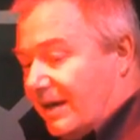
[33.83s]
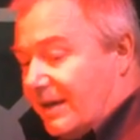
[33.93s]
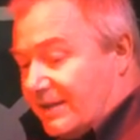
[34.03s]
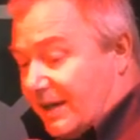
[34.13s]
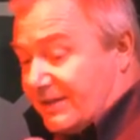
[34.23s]

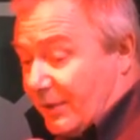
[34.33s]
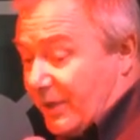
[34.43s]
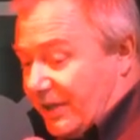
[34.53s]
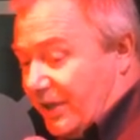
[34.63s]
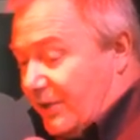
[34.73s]
and so we
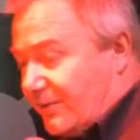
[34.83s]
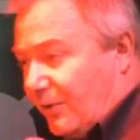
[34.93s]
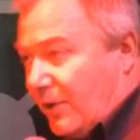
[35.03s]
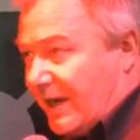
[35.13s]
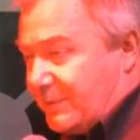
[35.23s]
can use
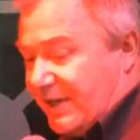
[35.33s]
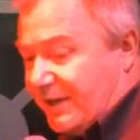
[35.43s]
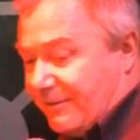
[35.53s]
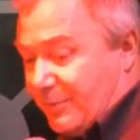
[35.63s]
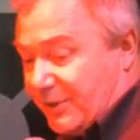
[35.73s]
4
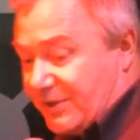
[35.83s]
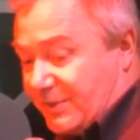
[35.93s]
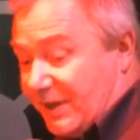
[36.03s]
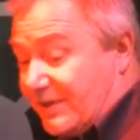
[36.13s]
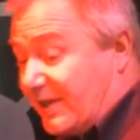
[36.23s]
SPDIF inputs as
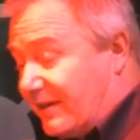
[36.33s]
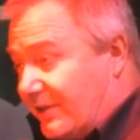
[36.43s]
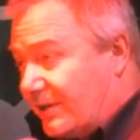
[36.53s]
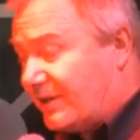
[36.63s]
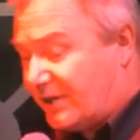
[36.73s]
well. So that gives
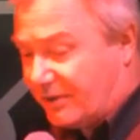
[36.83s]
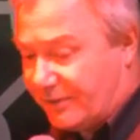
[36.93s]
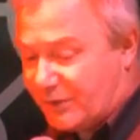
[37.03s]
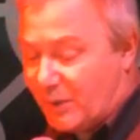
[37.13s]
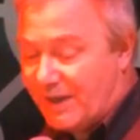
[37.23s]
you a total
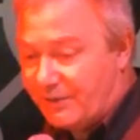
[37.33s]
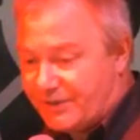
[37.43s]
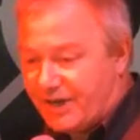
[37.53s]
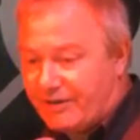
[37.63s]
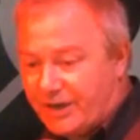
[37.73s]
of 12
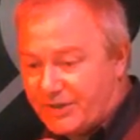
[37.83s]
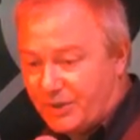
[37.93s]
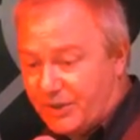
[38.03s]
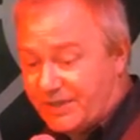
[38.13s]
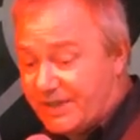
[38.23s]
stereo
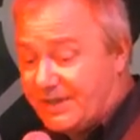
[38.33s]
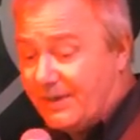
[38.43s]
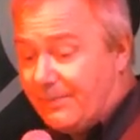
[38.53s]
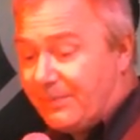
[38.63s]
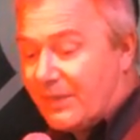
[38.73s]
sources,
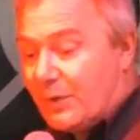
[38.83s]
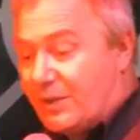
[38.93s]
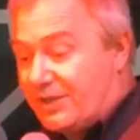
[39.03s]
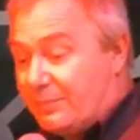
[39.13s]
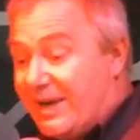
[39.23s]

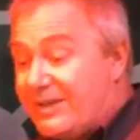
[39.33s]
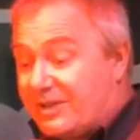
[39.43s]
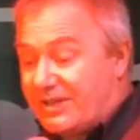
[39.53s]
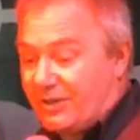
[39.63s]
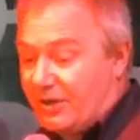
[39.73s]
which can
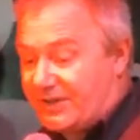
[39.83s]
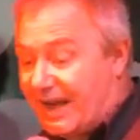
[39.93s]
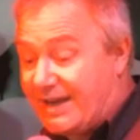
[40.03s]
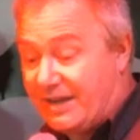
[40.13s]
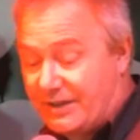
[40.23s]
matrix across
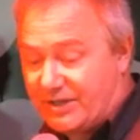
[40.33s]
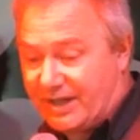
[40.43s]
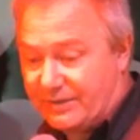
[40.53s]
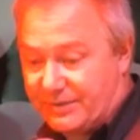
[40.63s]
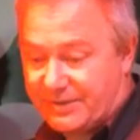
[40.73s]
any of the
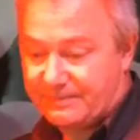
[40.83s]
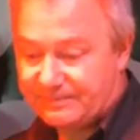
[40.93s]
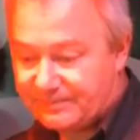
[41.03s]
channels.